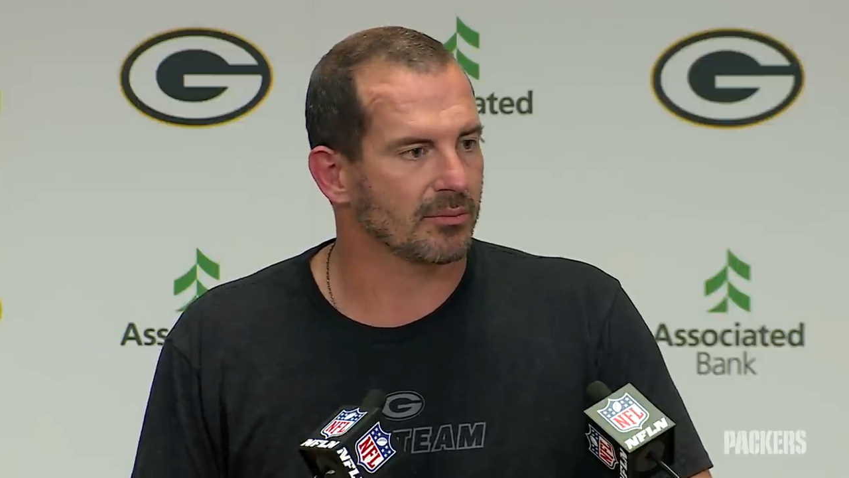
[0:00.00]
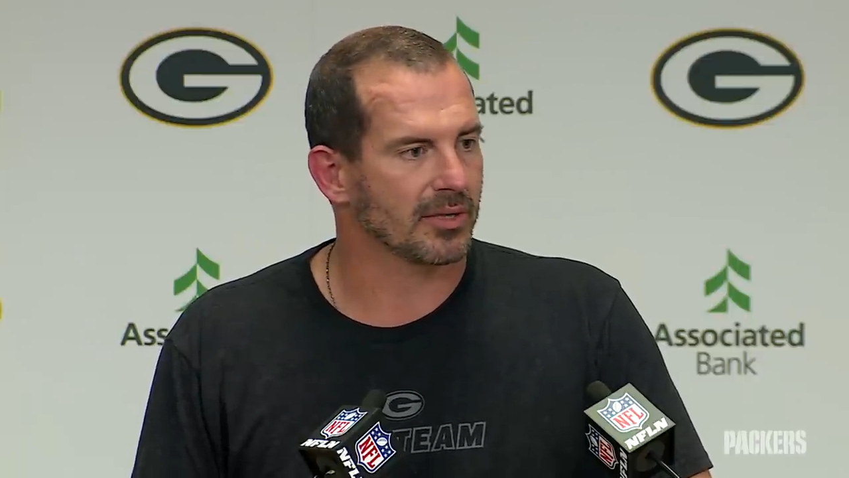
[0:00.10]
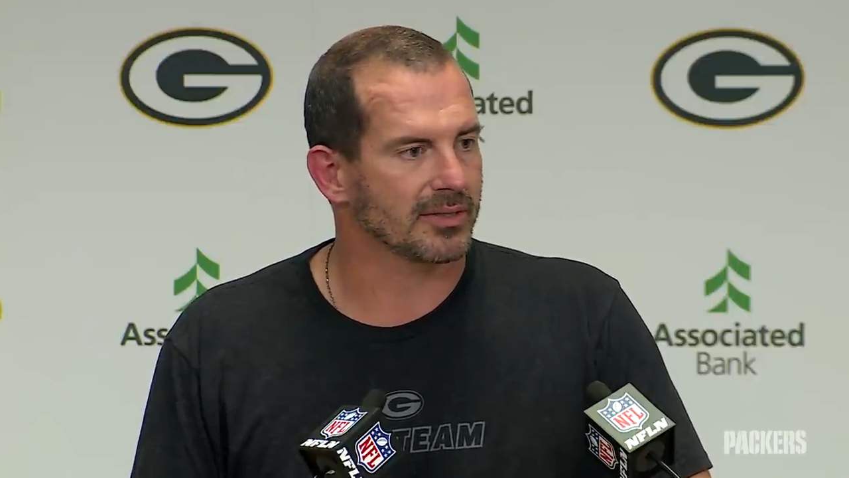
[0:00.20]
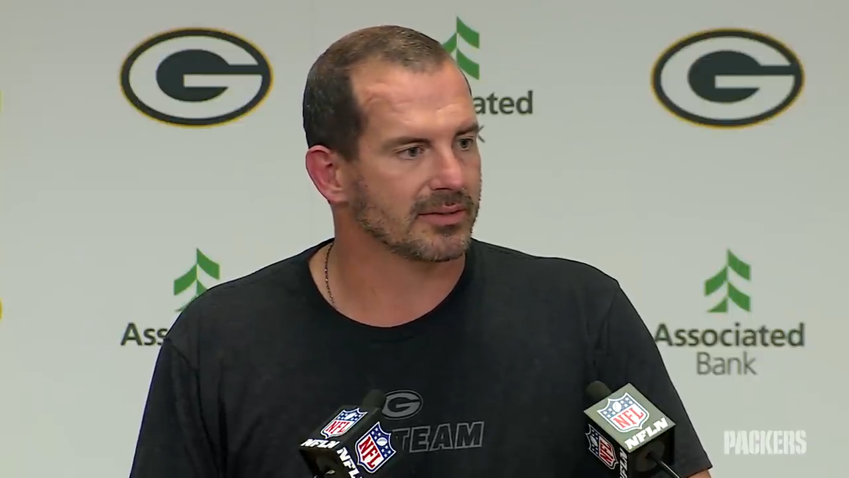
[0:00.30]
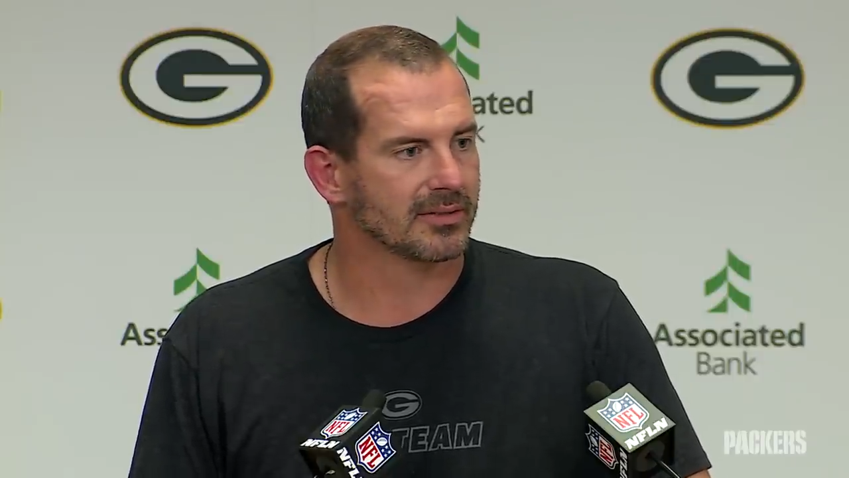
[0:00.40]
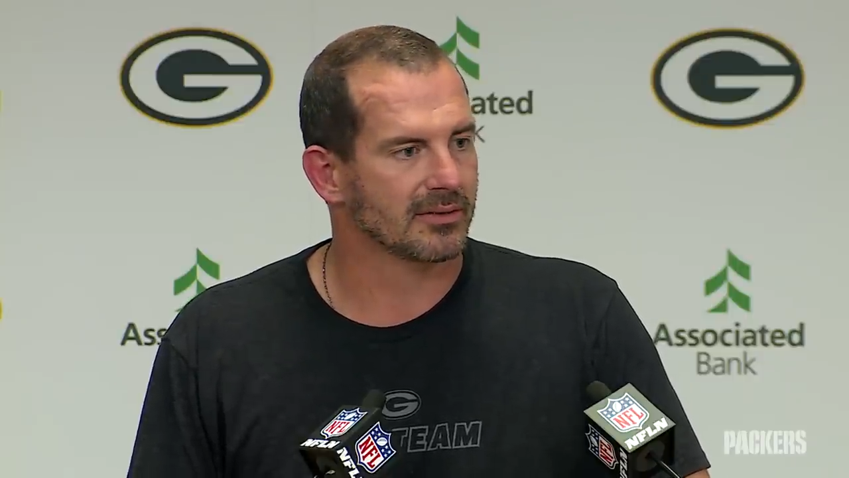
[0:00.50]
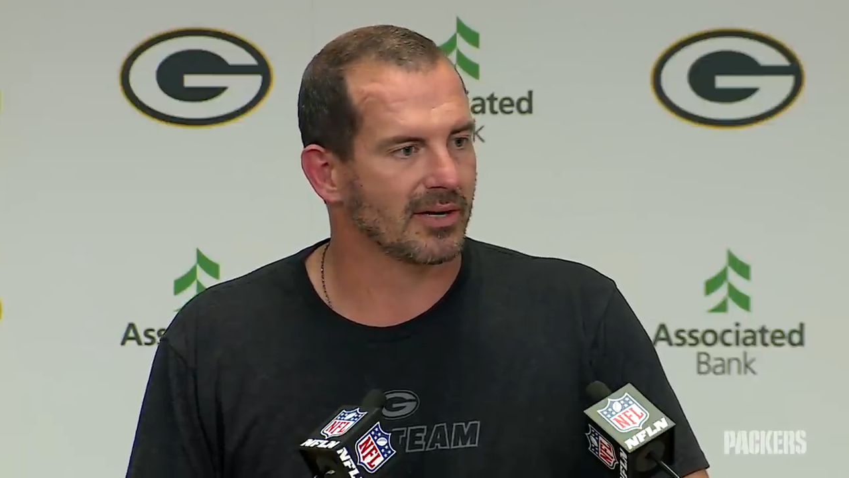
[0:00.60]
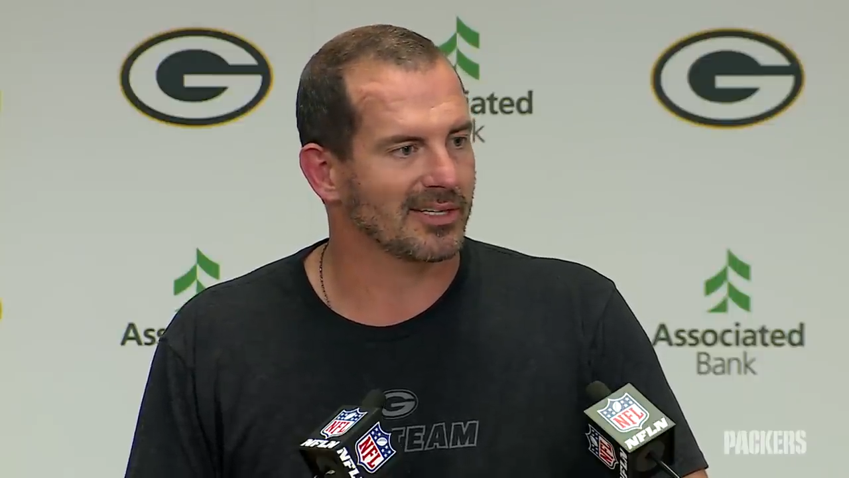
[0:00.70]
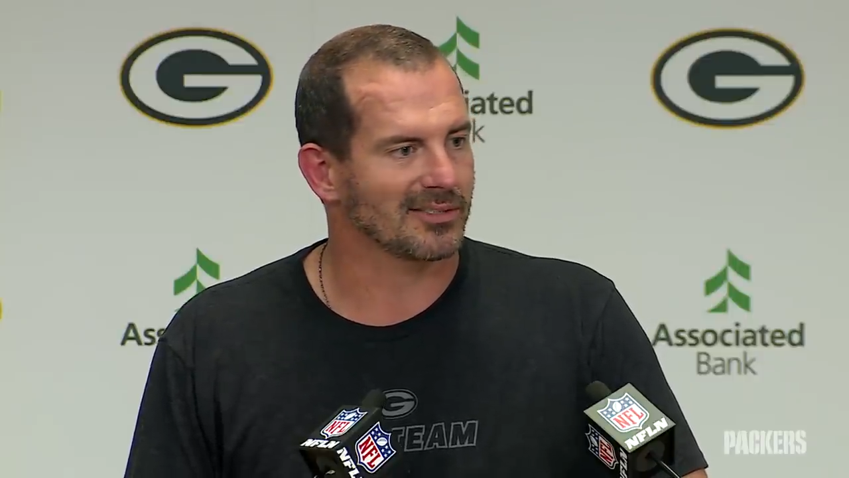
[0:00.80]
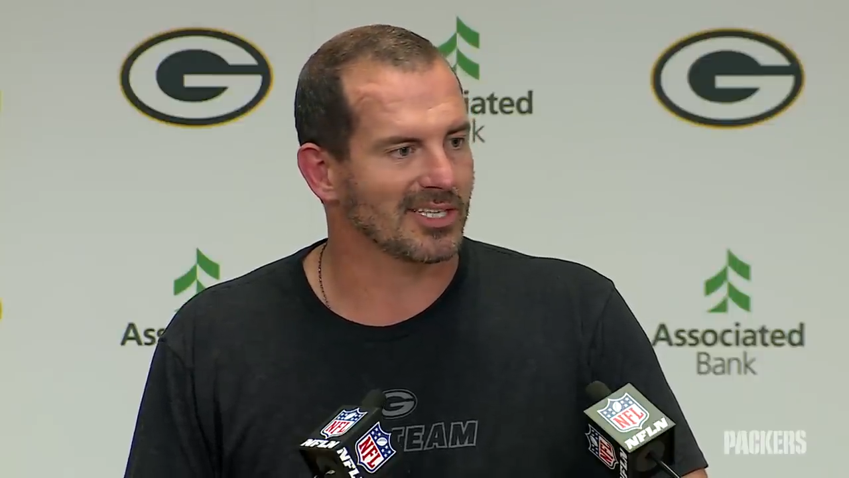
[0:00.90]
plays,
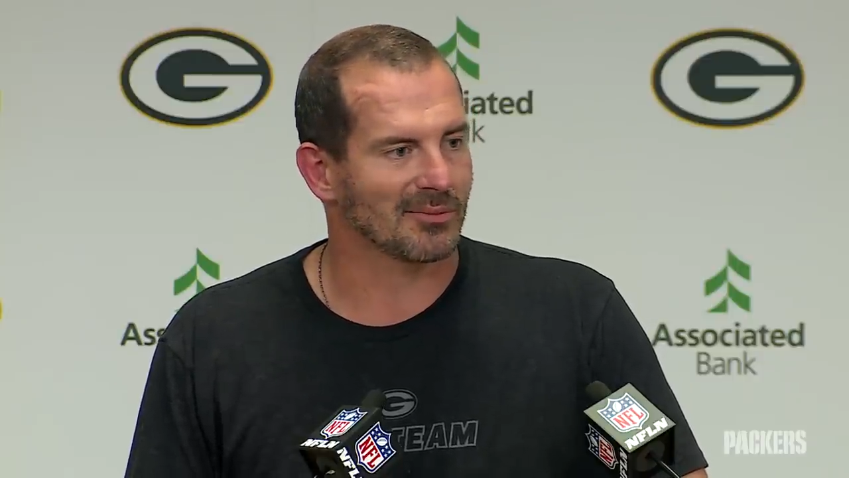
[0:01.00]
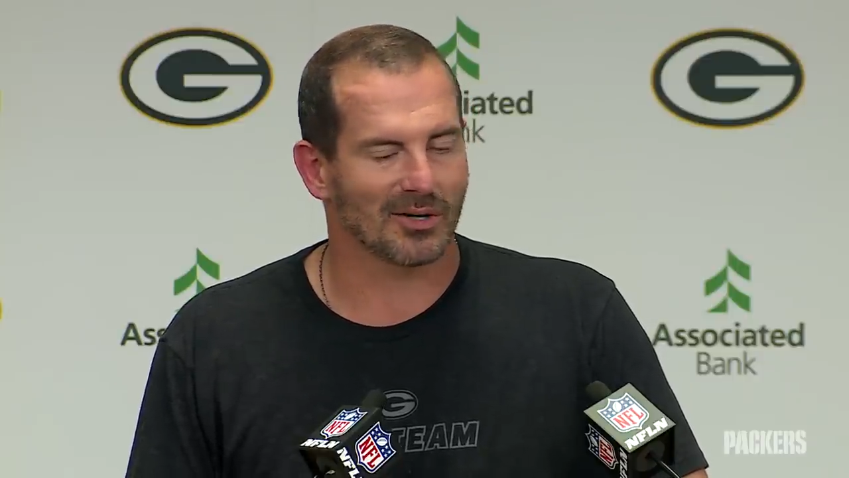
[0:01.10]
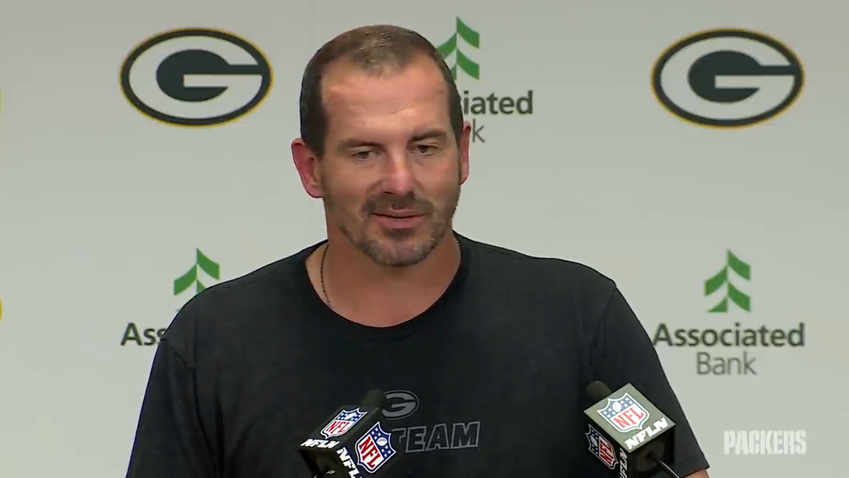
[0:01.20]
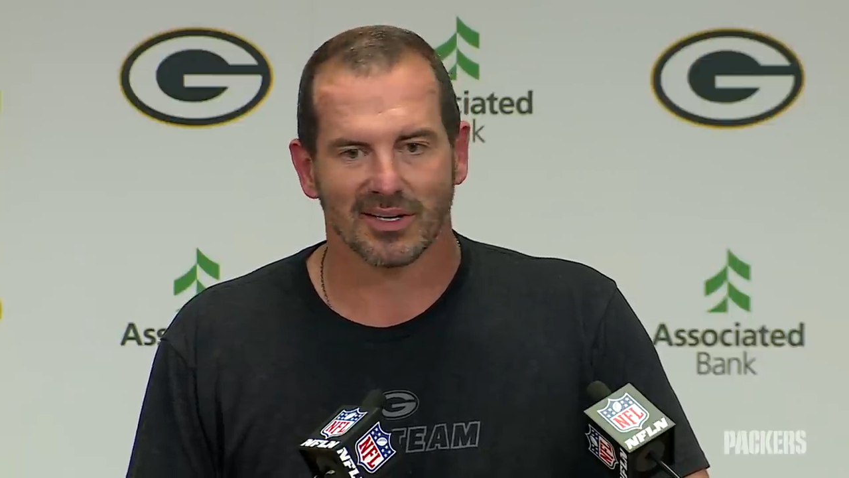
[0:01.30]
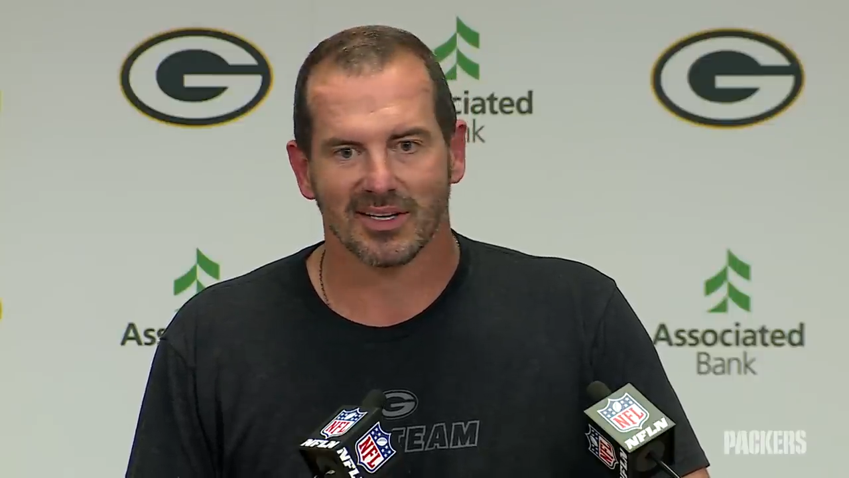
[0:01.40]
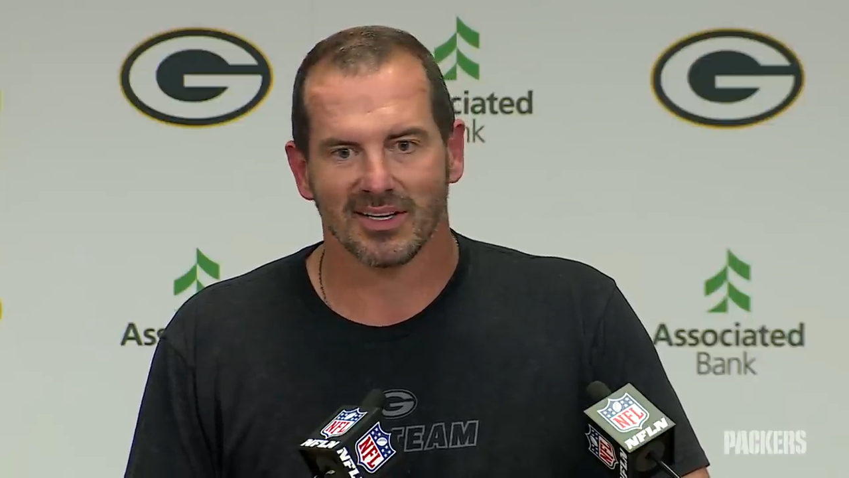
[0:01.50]
right? You see them on